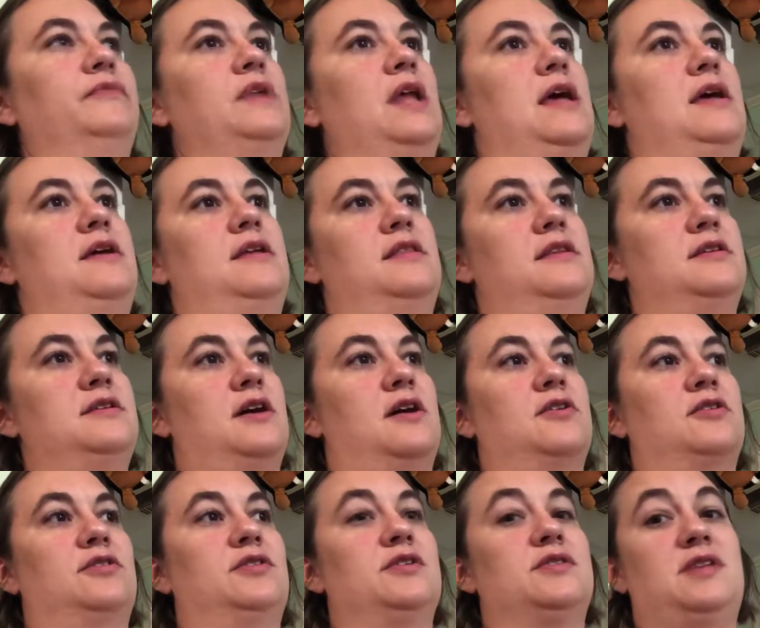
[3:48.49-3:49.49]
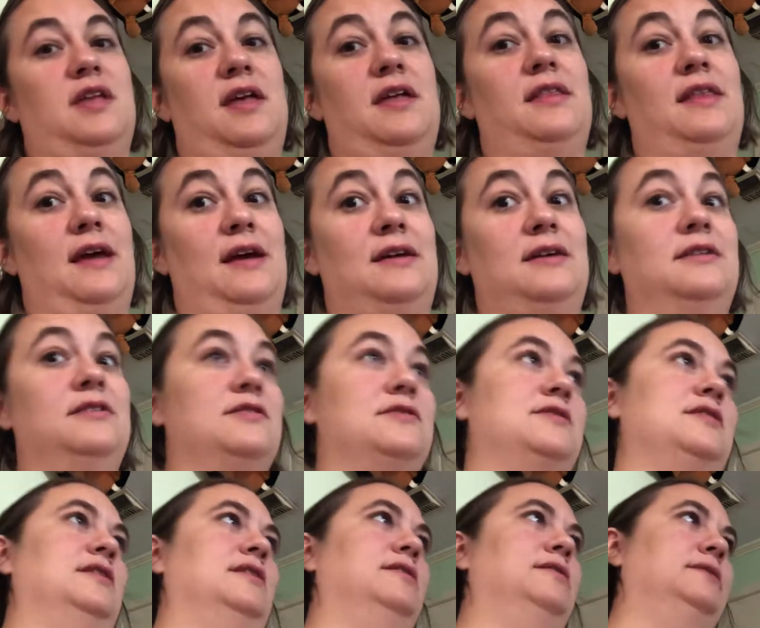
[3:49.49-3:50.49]
and the doctor said that,
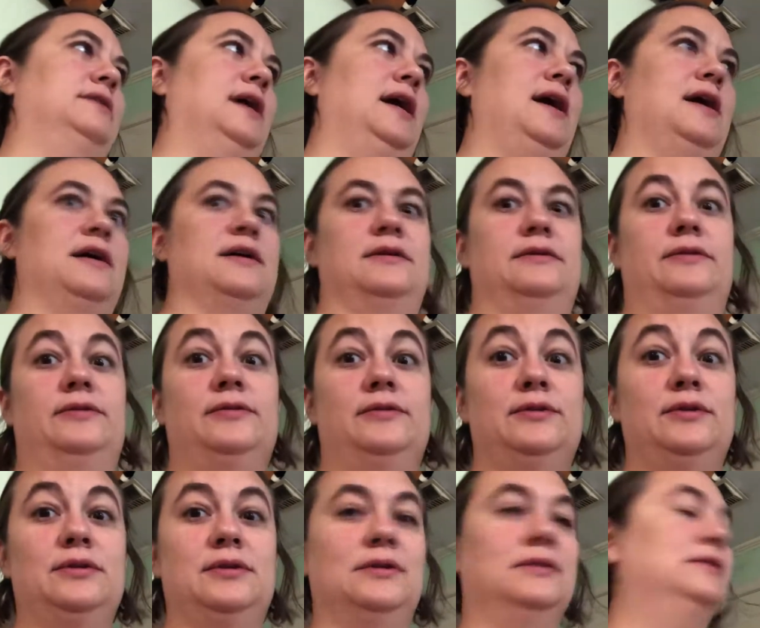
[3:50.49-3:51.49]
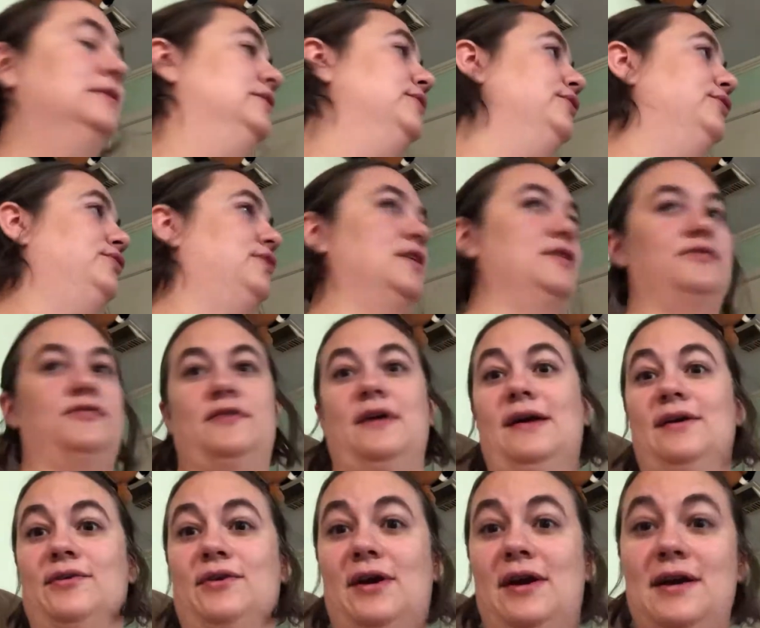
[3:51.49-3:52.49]
so yeah. Woo! Fun,
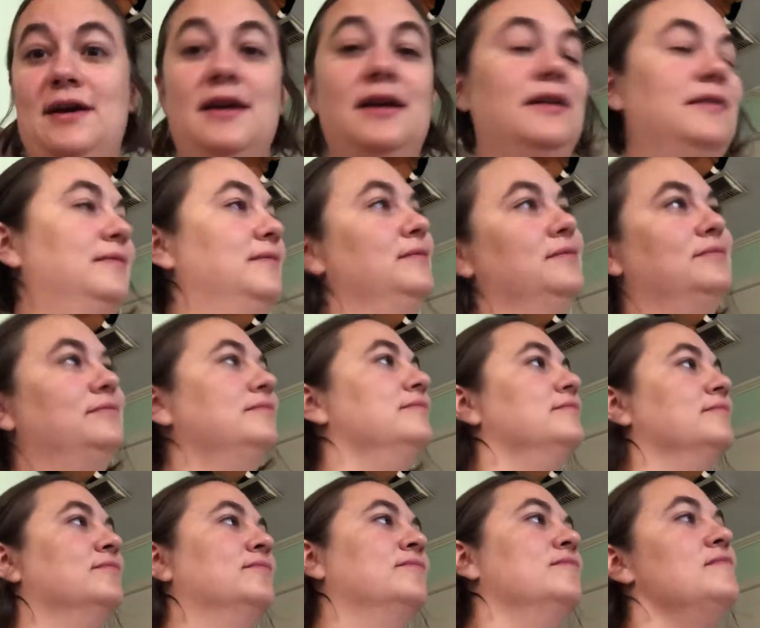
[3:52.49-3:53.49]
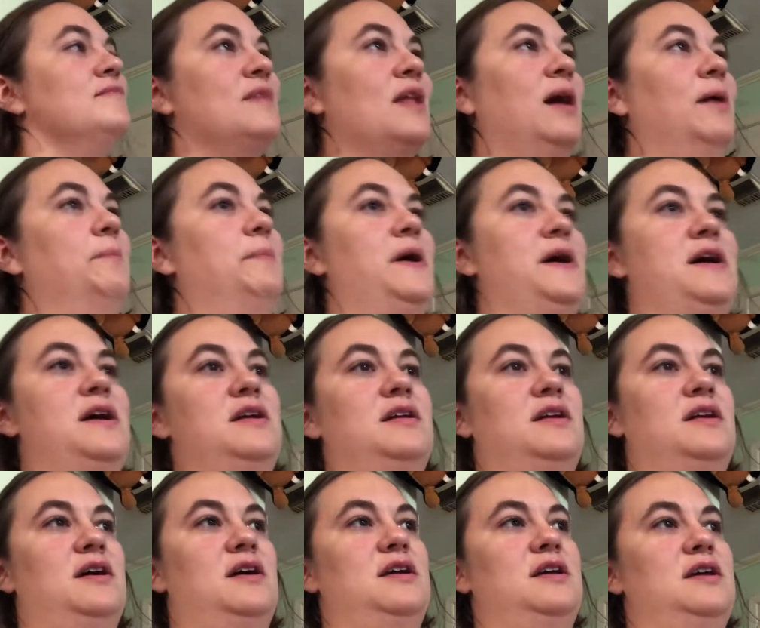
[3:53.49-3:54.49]
right? But
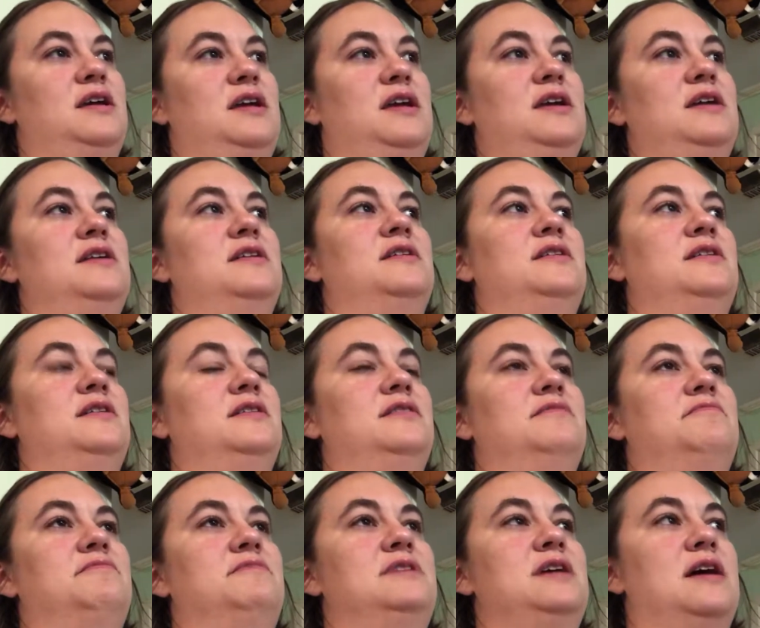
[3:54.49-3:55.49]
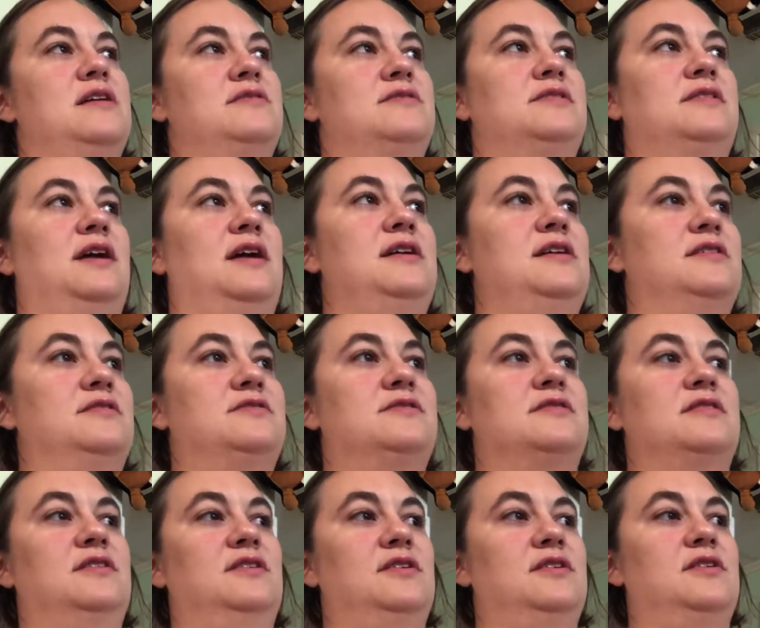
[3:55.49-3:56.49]
he does say it's
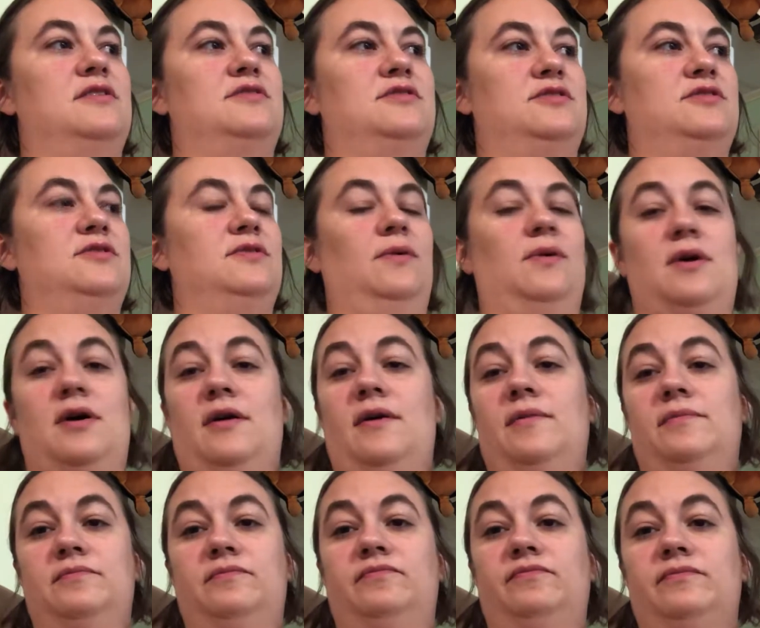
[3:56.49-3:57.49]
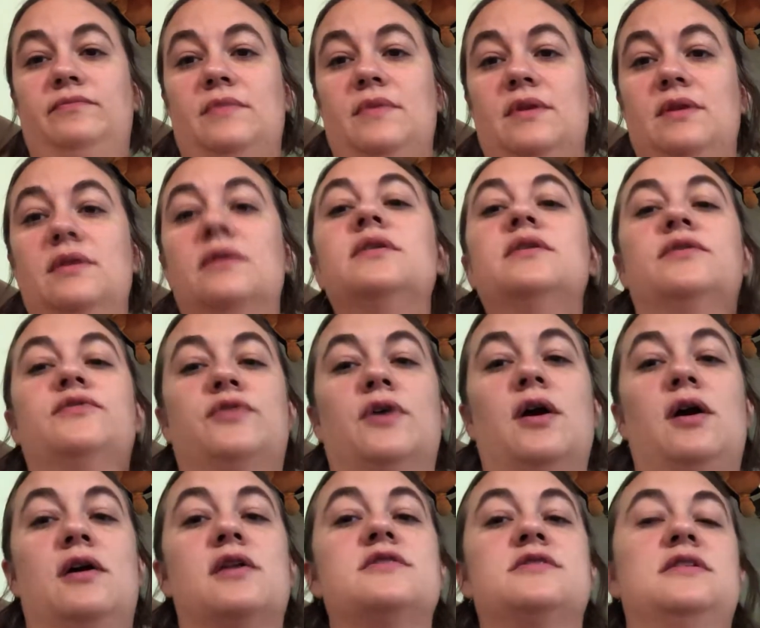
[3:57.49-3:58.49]
good to for
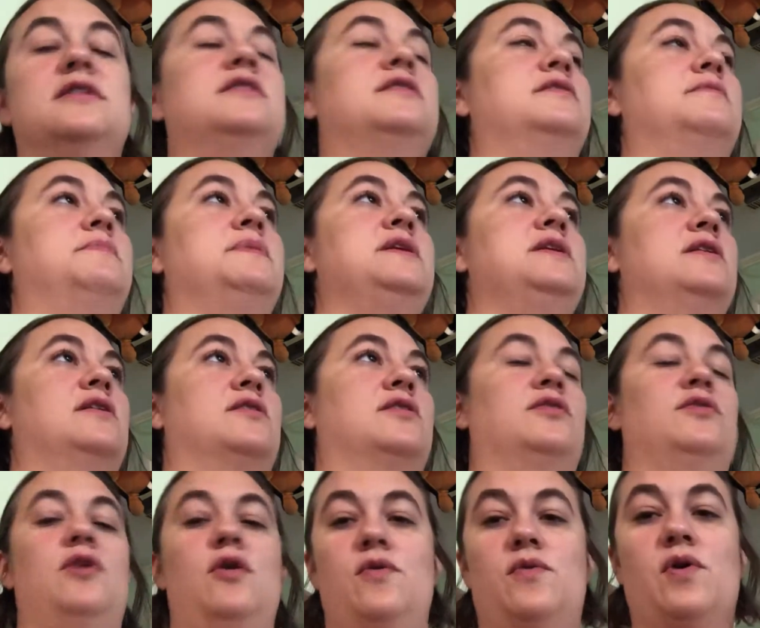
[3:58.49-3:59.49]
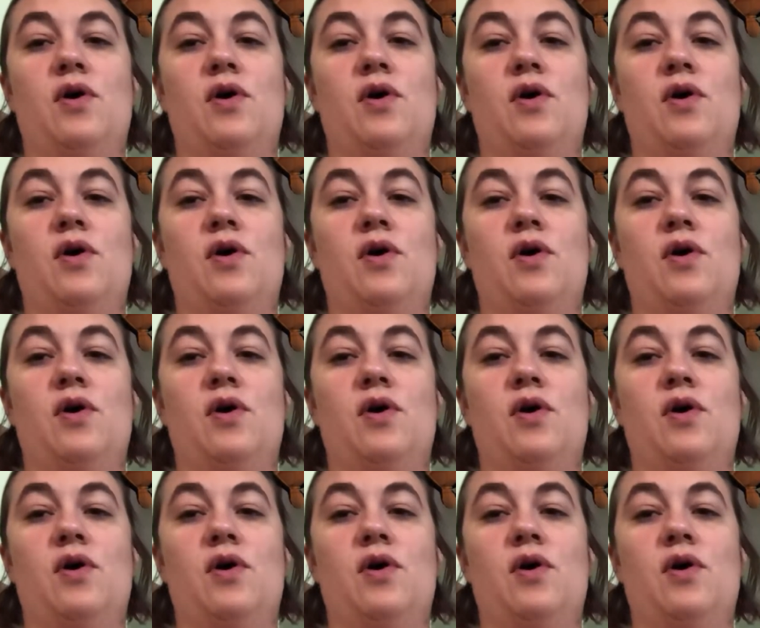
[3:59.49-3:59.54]
Austin to be on a low